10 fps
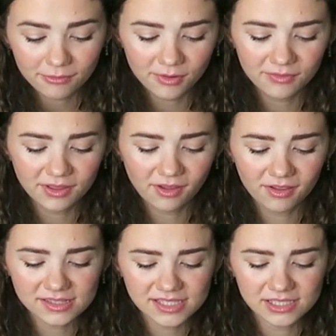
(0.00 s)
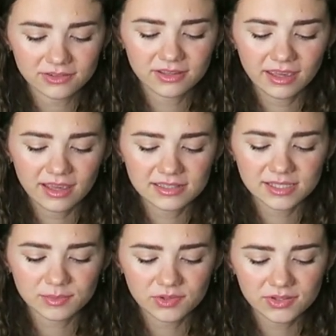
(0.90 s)
Reveal silky
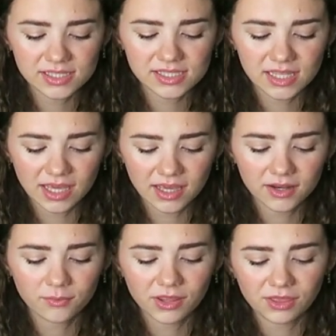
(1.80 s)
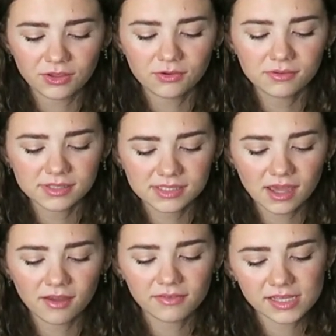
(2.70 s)
smooth skin with new
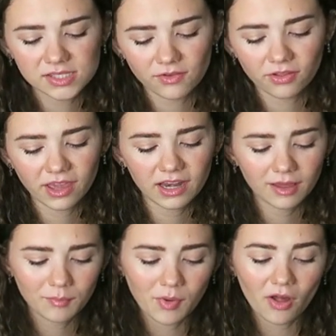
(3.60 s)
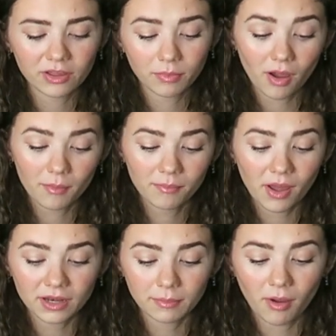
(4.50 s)
Dove Exfoliating
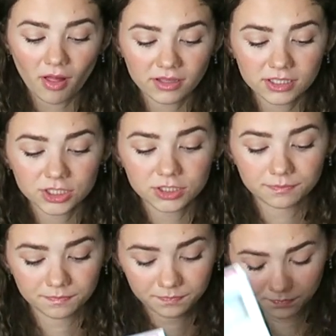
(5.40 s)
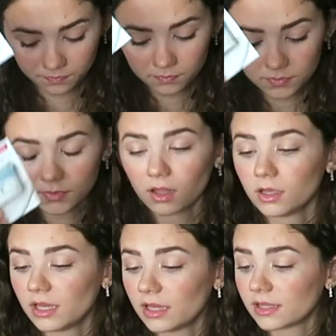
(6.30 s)
Body Polish.
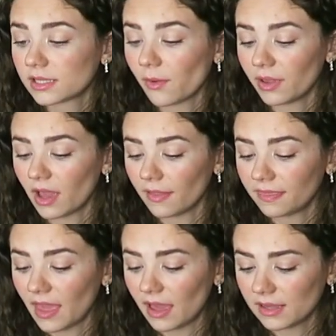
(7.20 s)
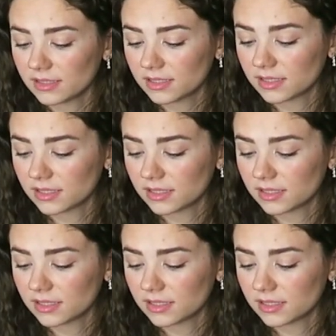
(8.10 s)
So we got that.